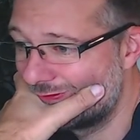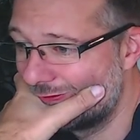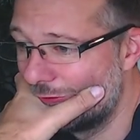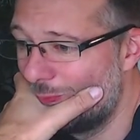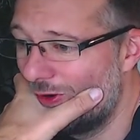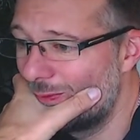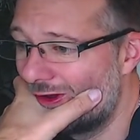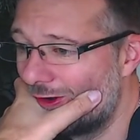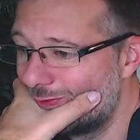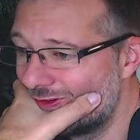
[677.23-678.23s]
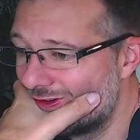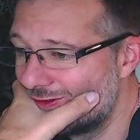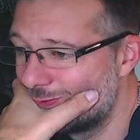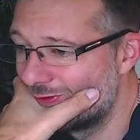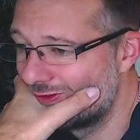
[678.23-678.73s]
Well, part of me hopes it is,
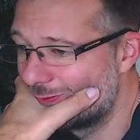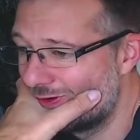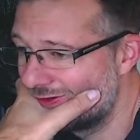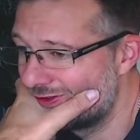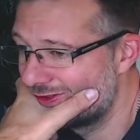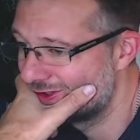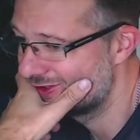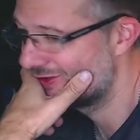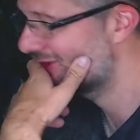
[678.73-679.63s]
but the other part doesn't, because I've got to